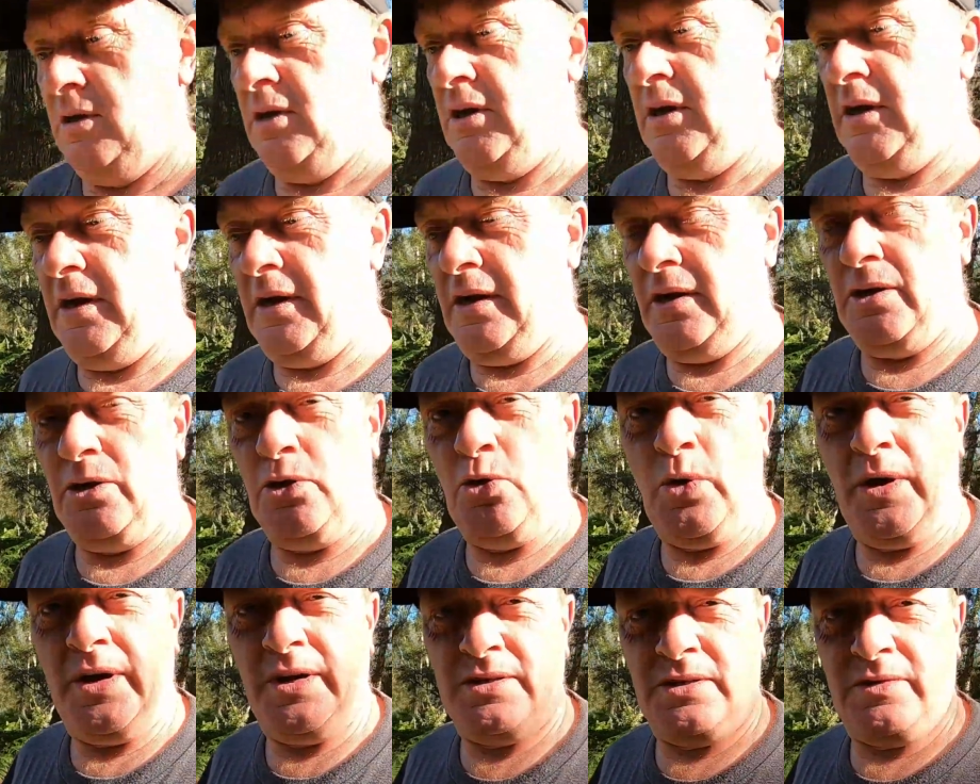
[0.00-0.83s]
and
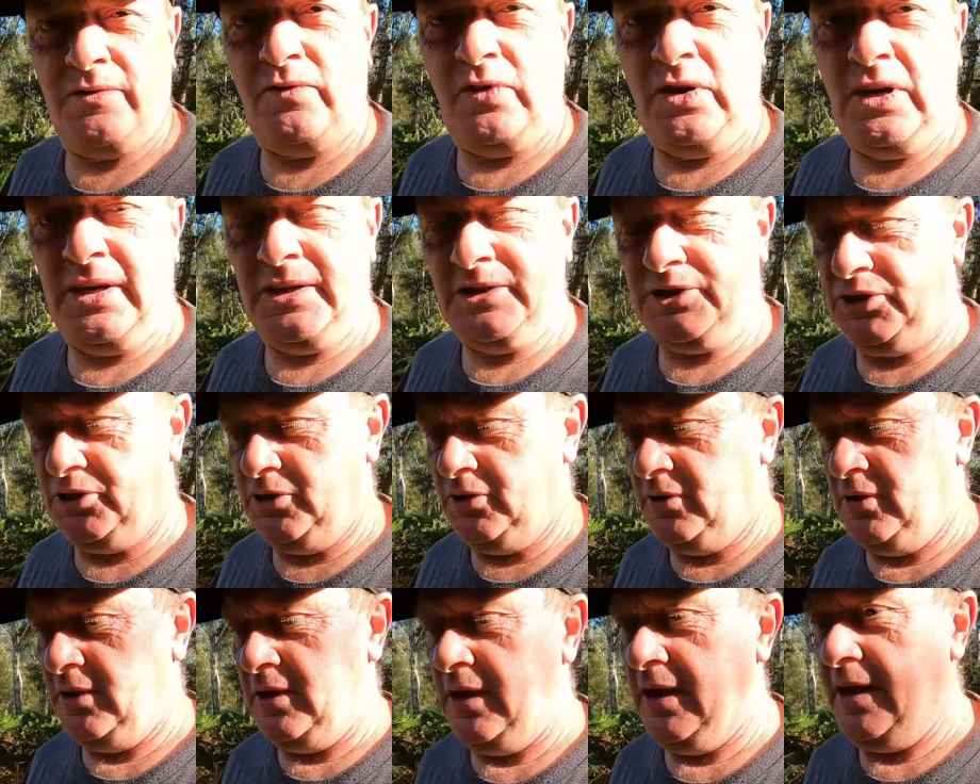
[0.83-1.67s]
quick as a flash,
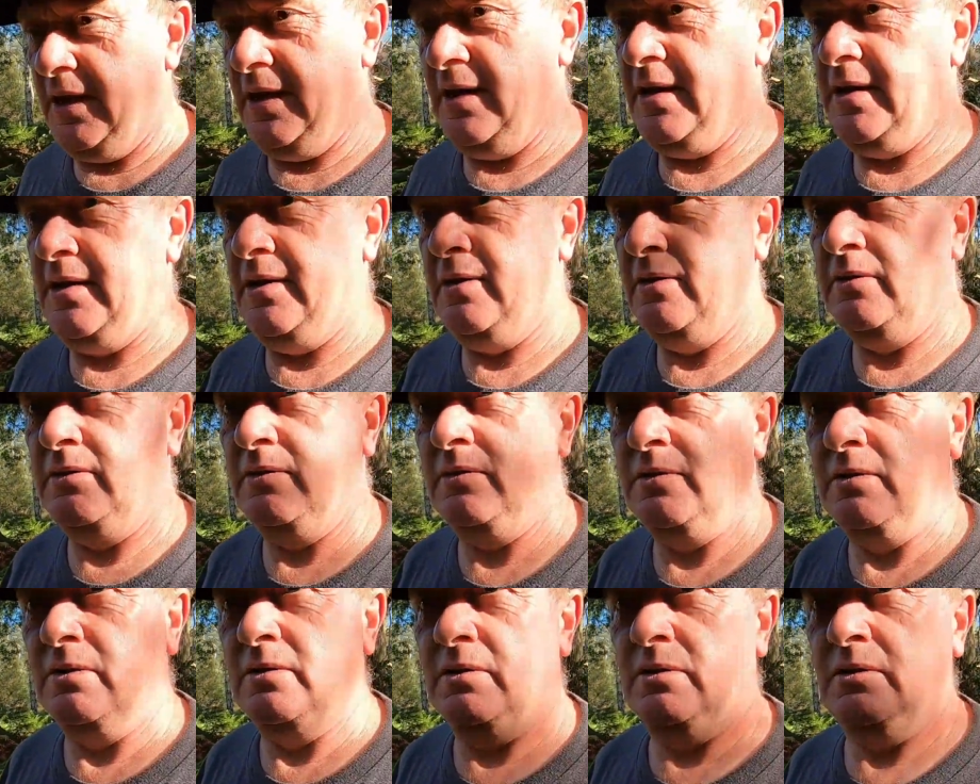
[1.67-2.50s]
a
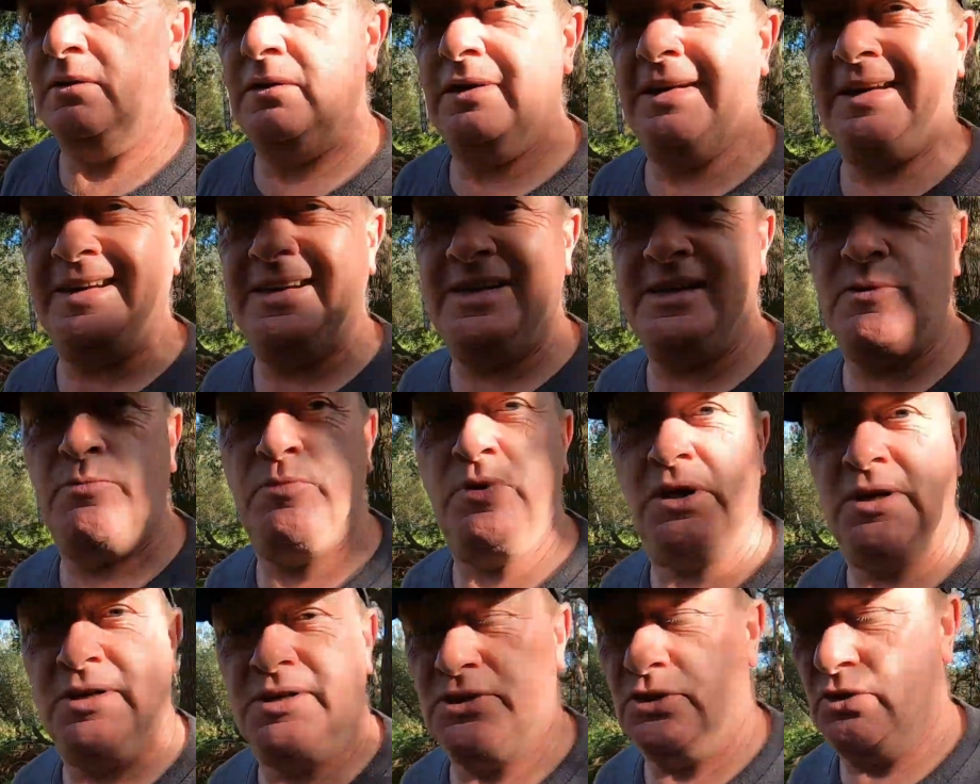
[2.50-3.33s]
lady
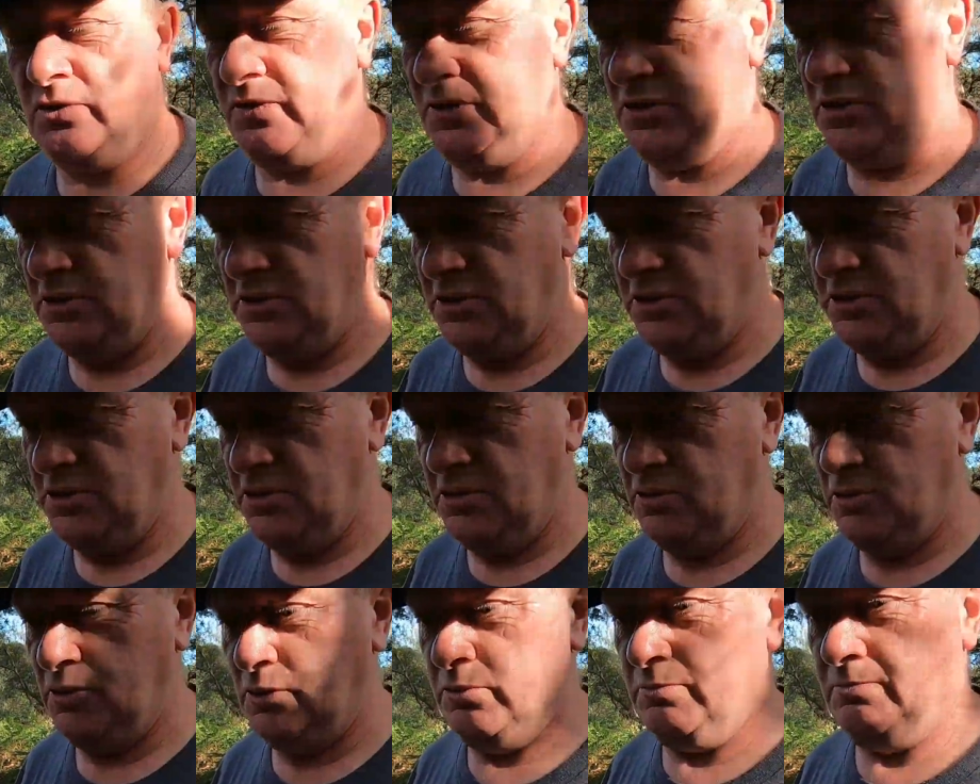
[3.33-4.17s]
police officer
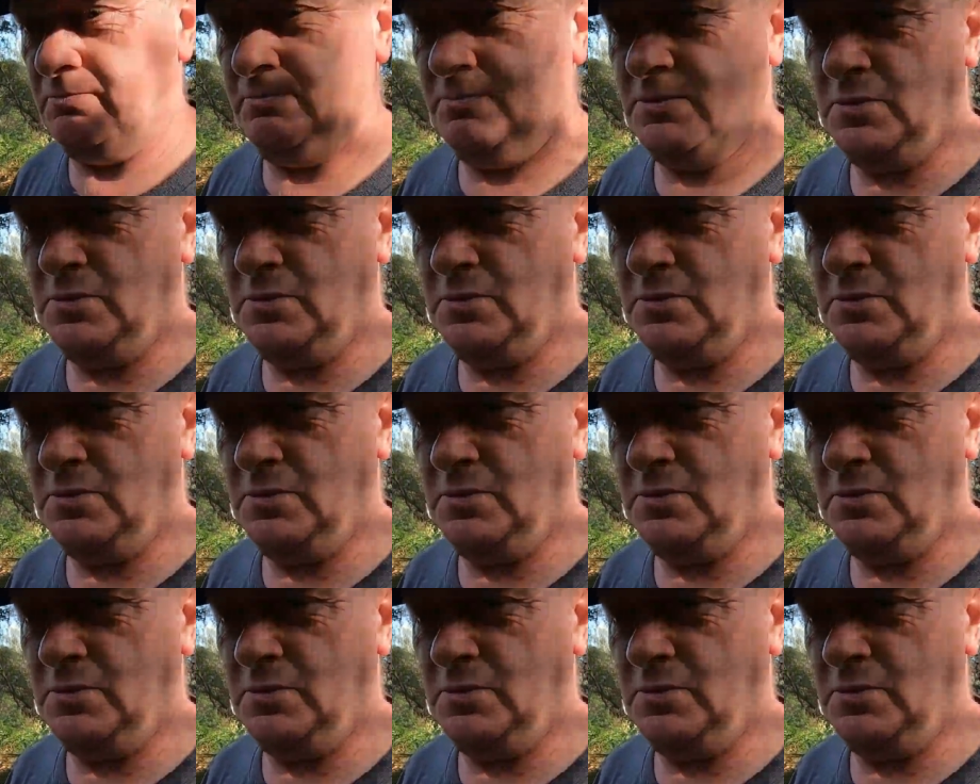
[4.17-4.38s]
turned up.